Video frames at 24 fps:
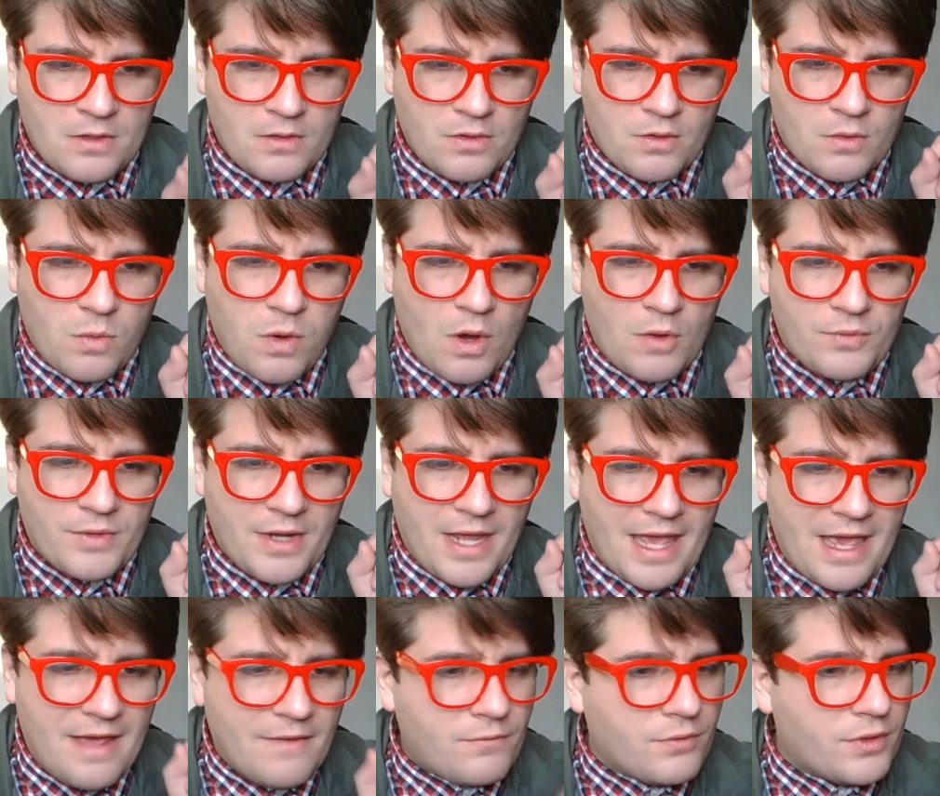Quote,
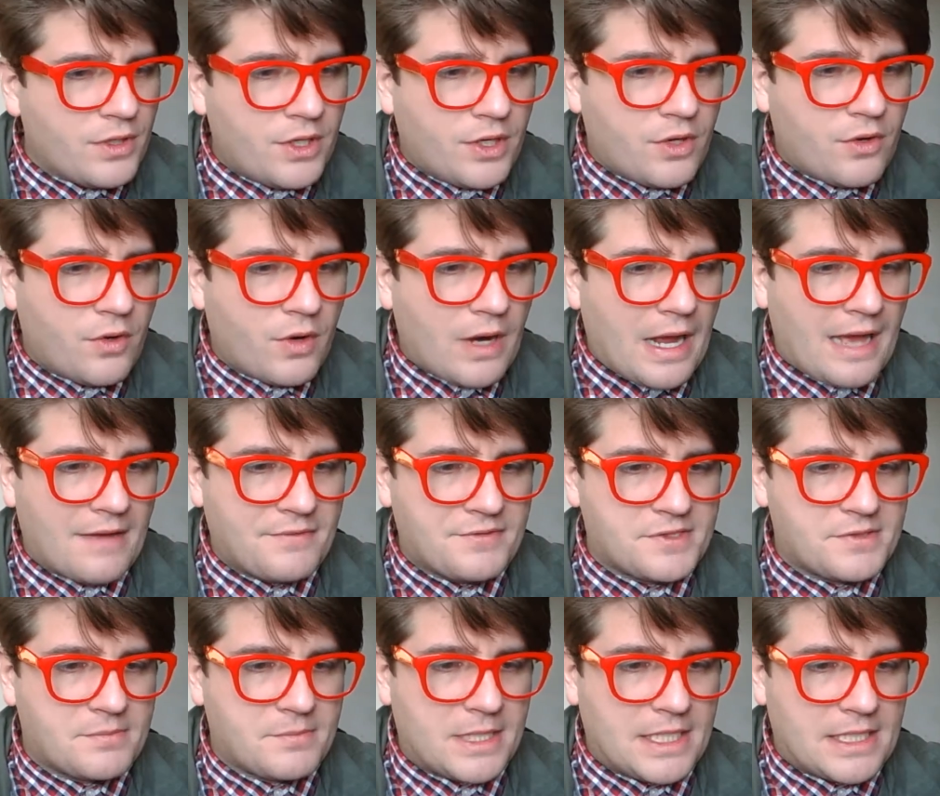every
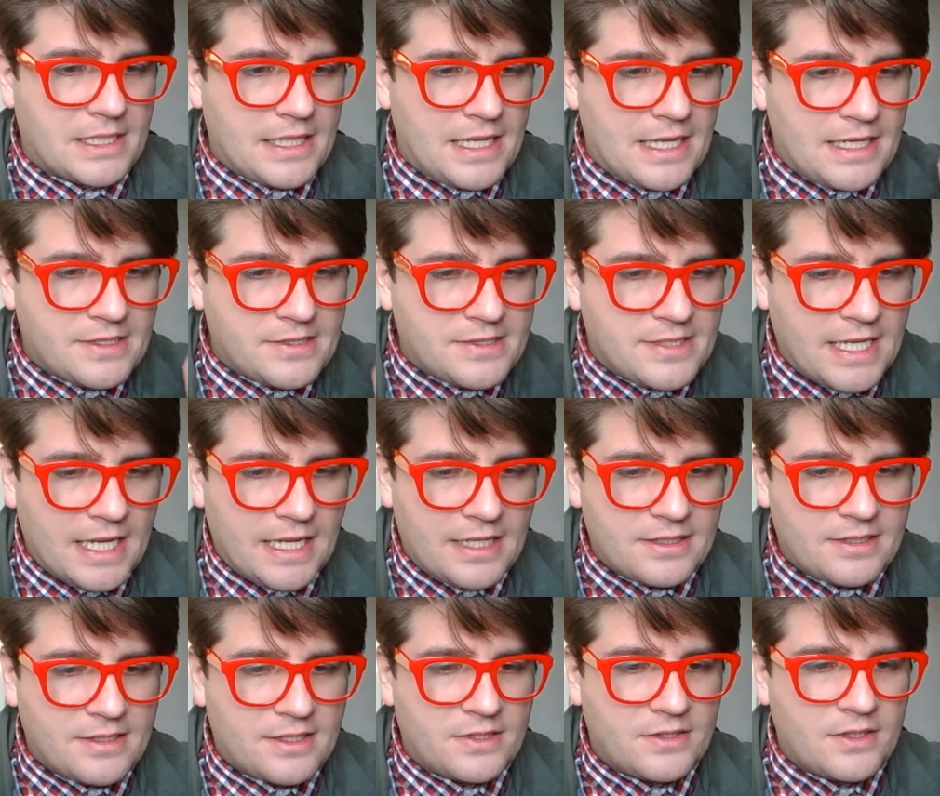craftsman
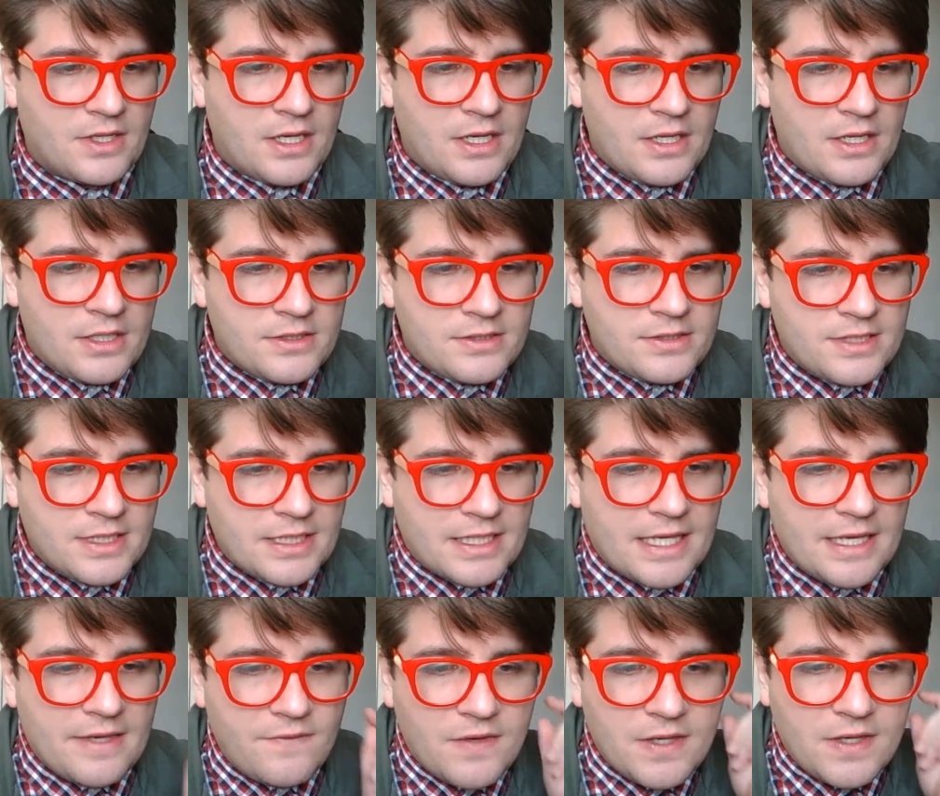intended to
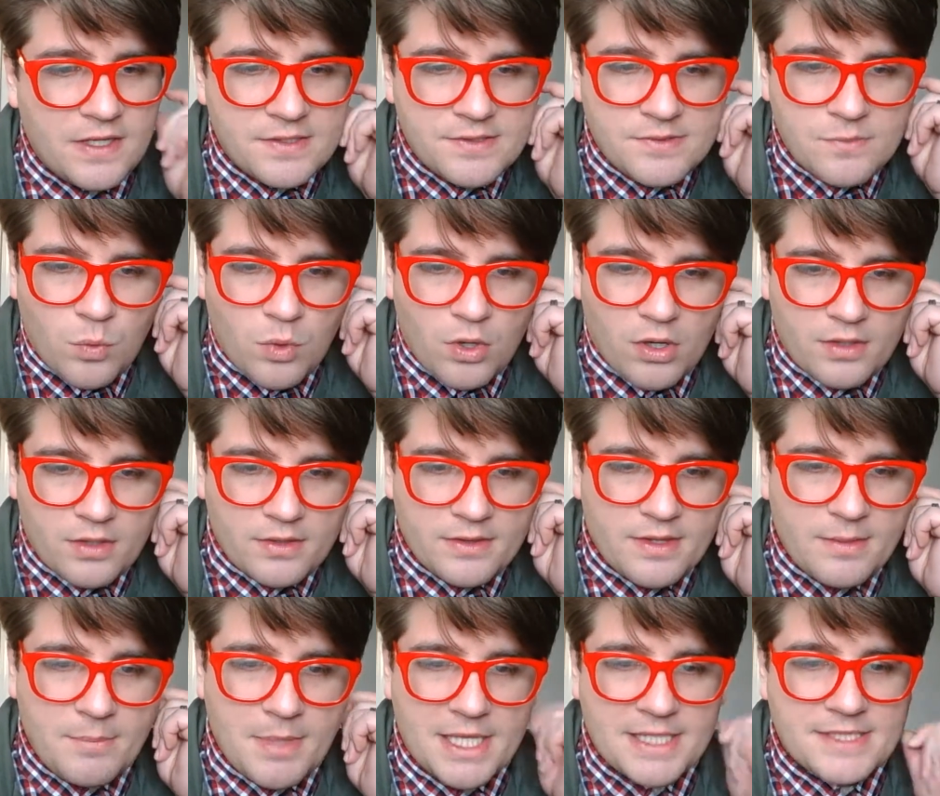give his work the
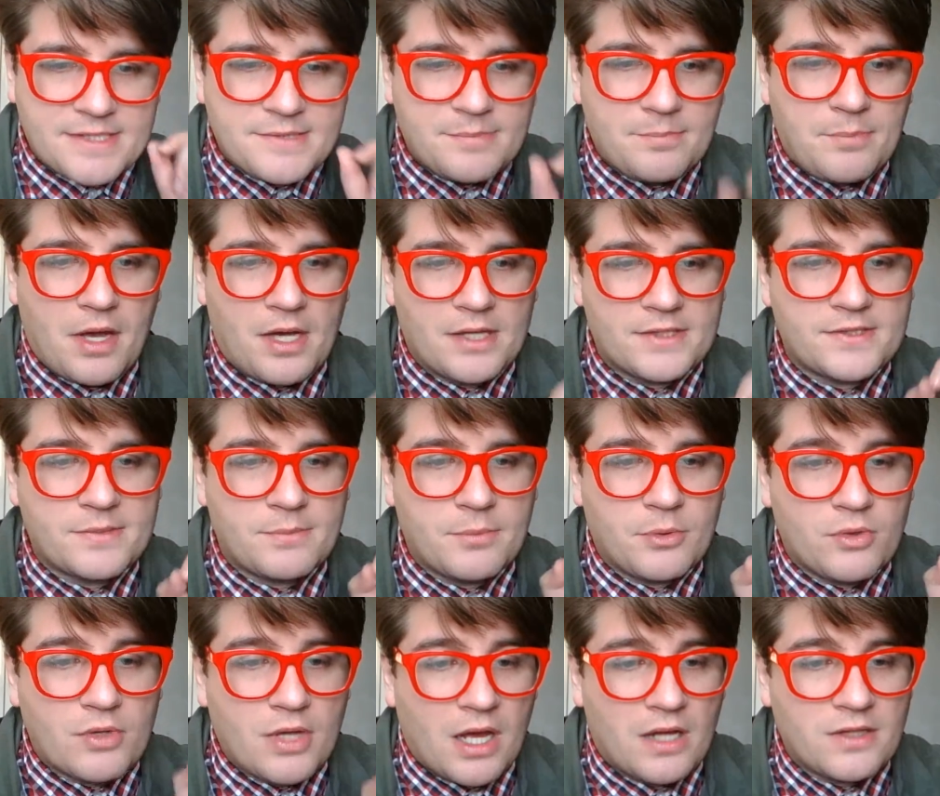best possible
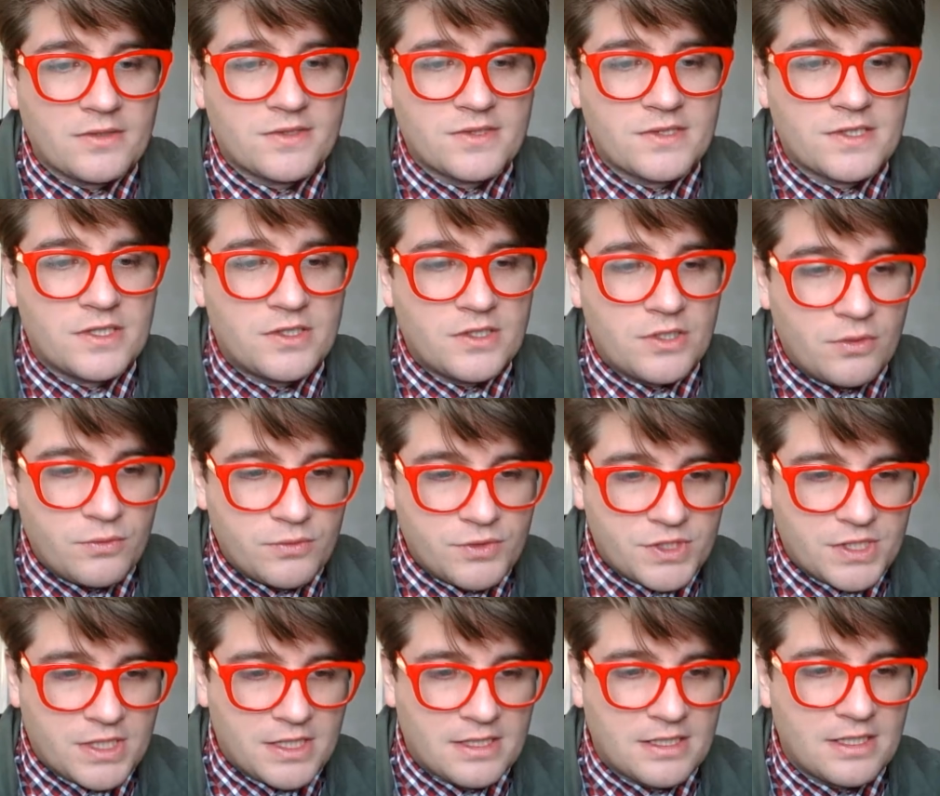
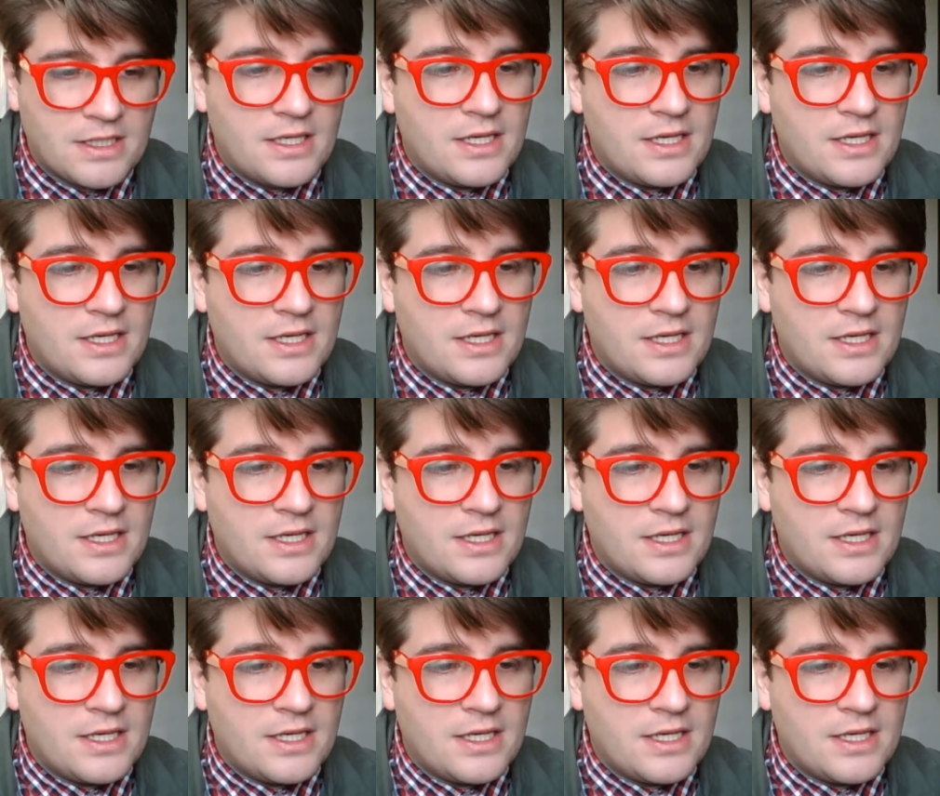constitution,